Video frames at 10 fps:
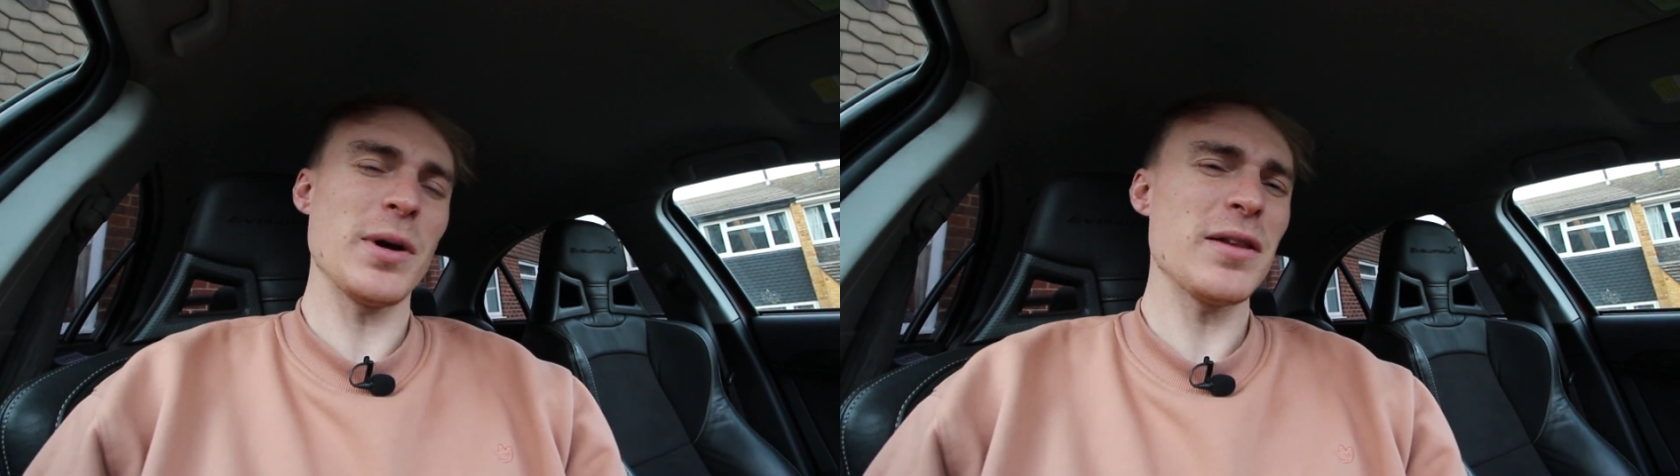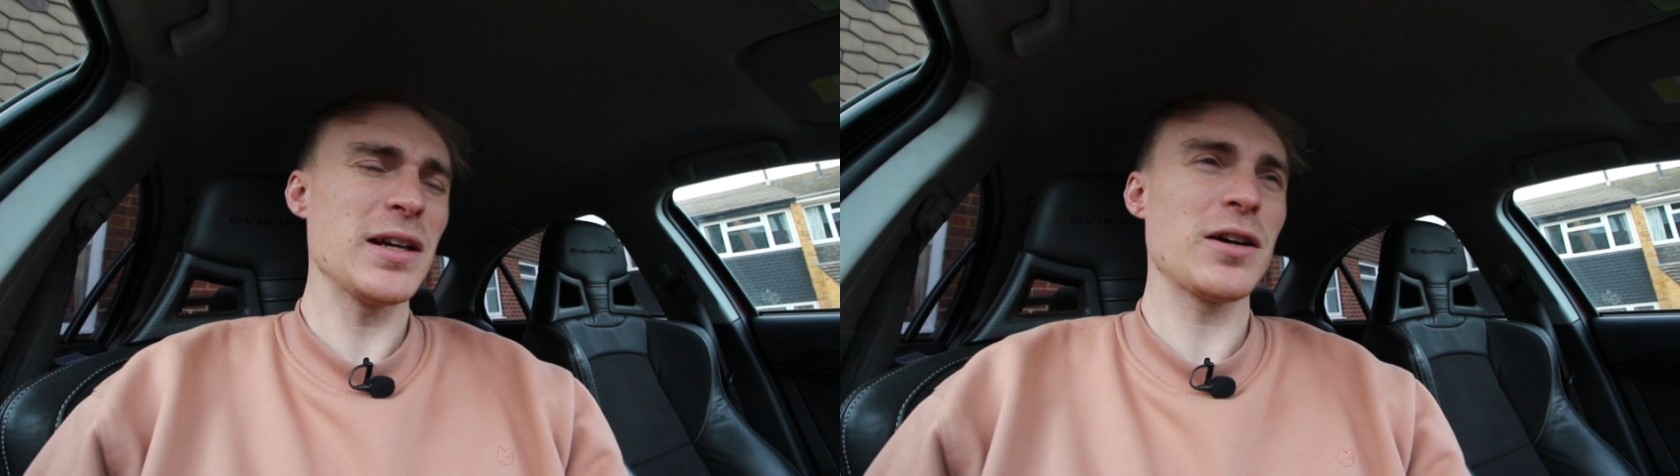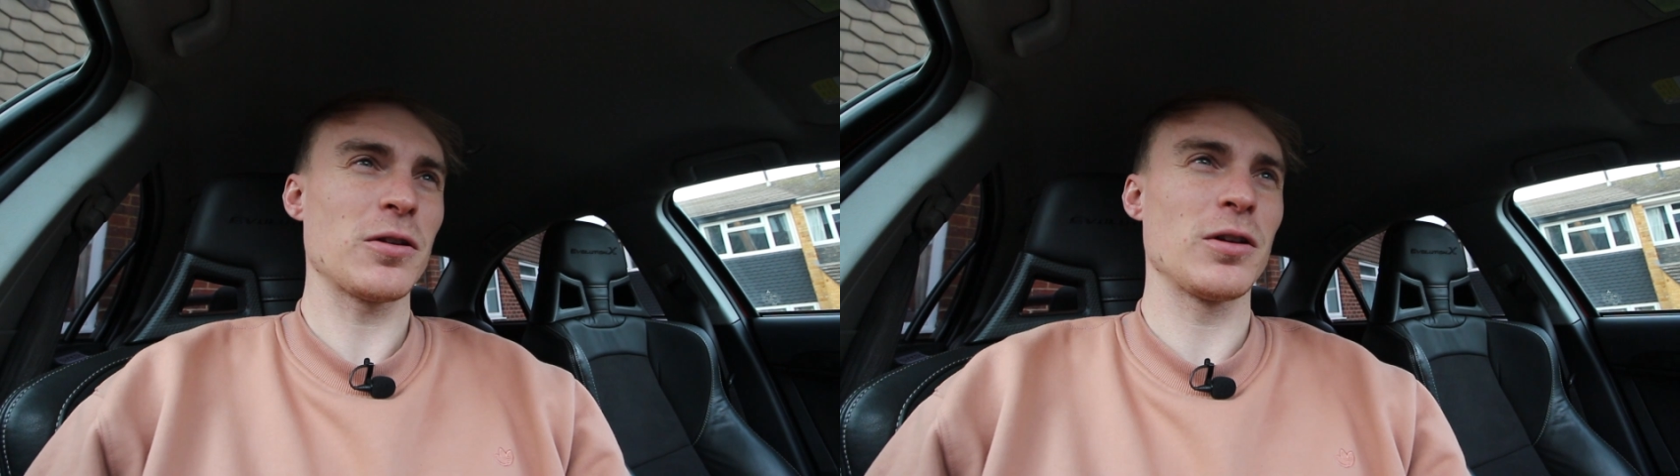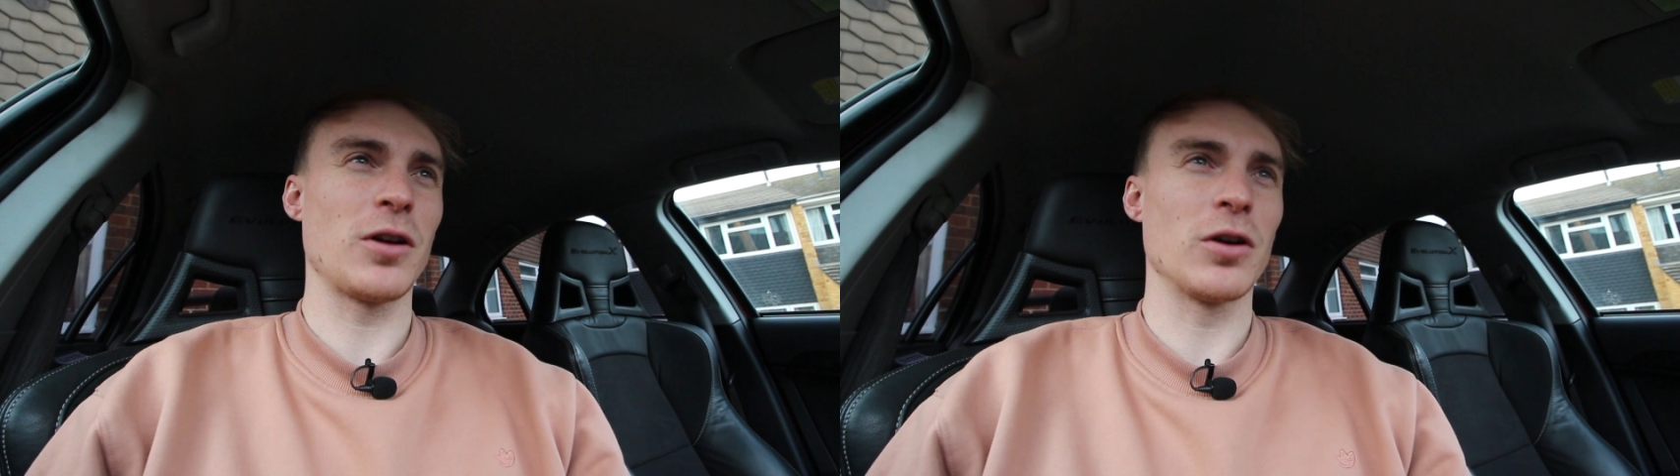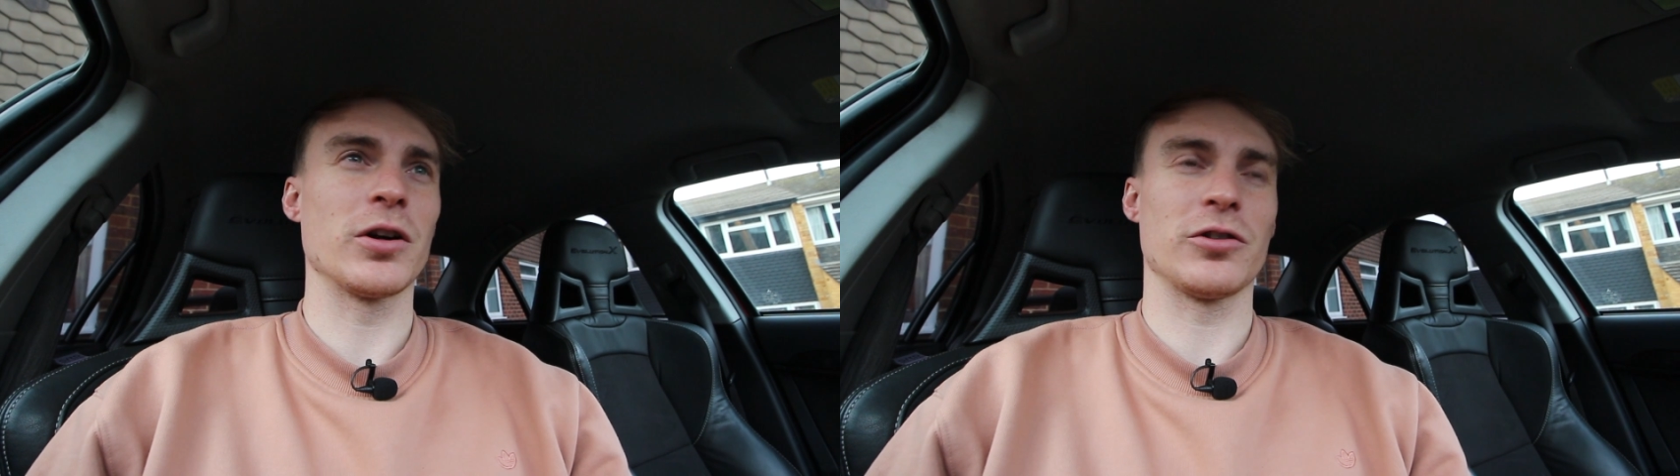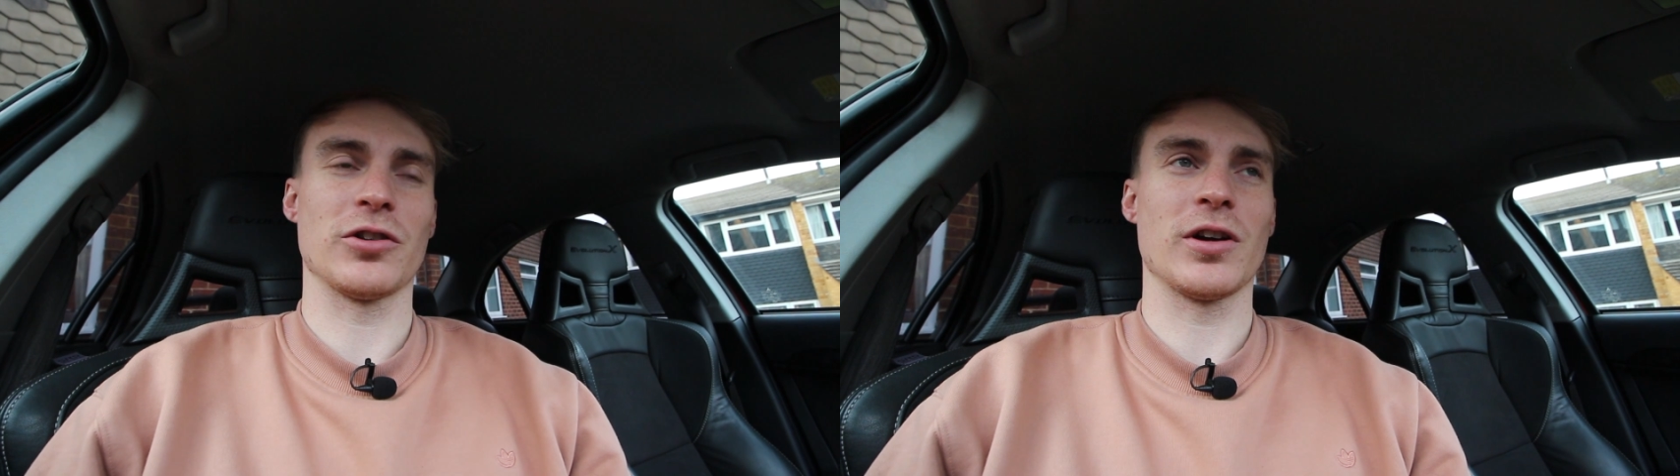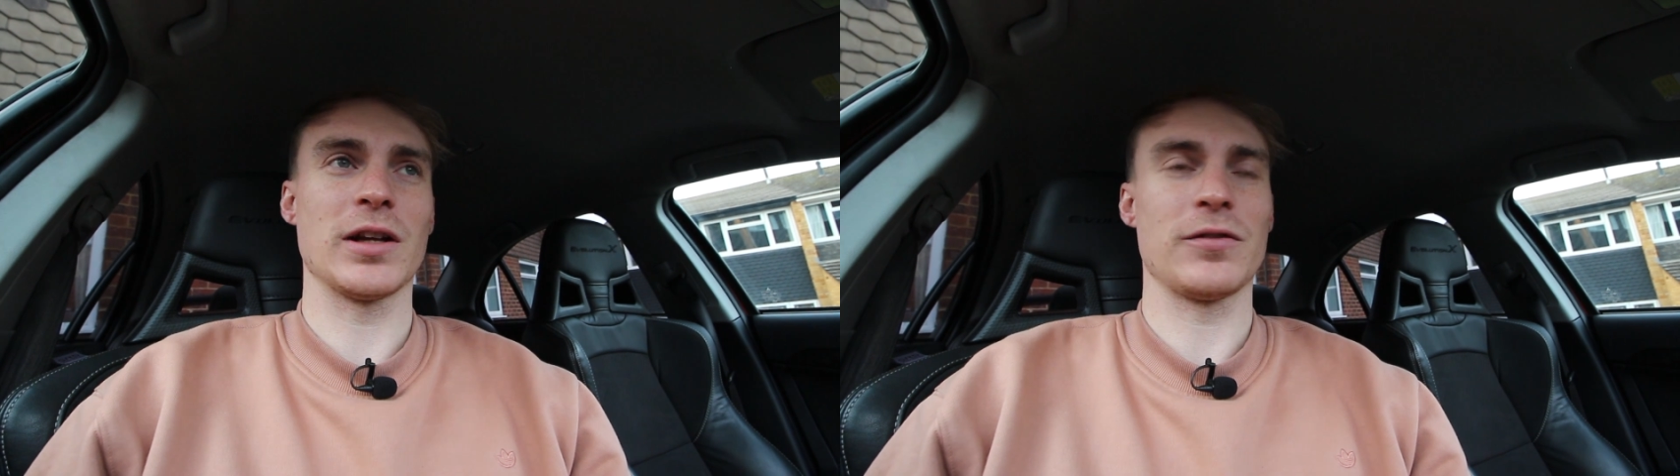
but I think on a longer journey,